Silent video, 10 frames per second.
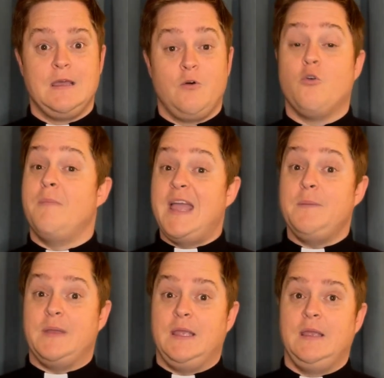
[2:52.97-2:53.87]
Or
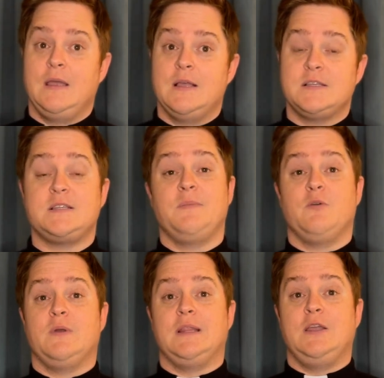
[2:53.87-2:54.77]
maybe
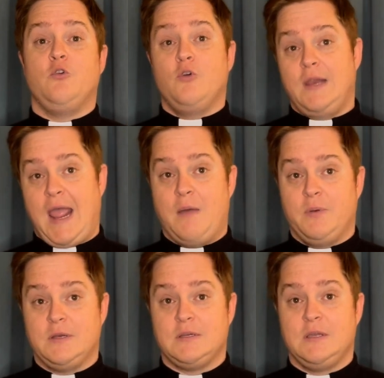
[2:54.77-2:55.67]
something really good
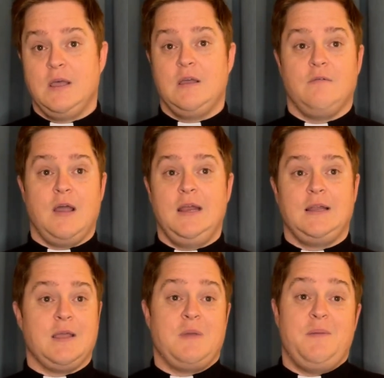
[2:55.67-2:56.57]
happened, right?
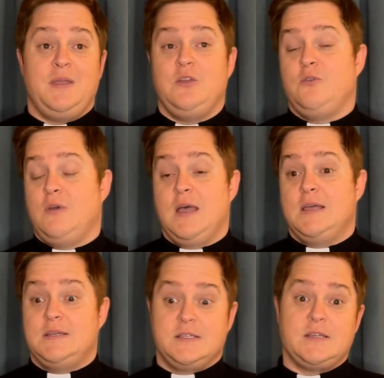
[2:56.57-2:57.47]
Like maybe you
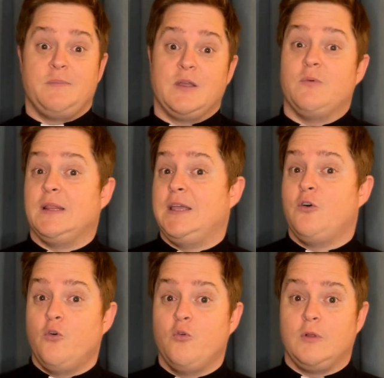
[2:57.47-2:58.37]
did something really
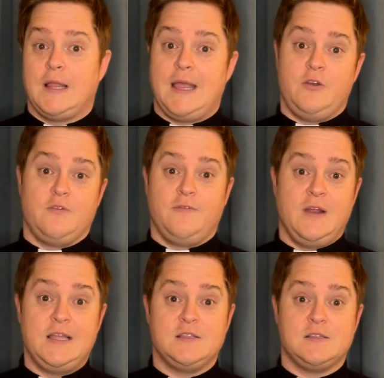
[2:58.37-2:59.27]
cool and your
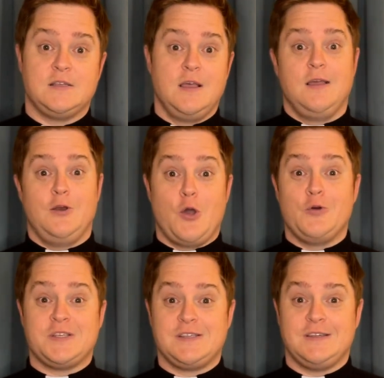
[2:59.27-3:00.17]
friends
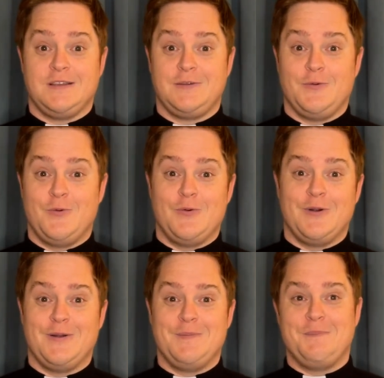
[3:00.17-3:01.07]
noticed it,
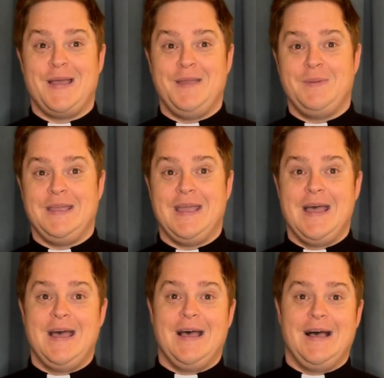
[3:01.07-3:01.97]
or maybe
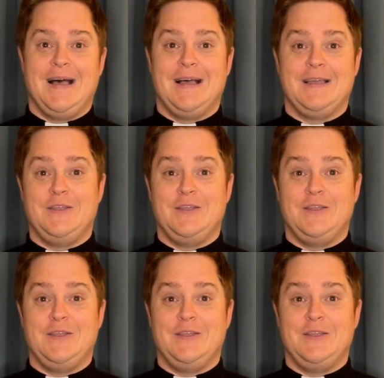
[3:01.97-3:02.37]
uh,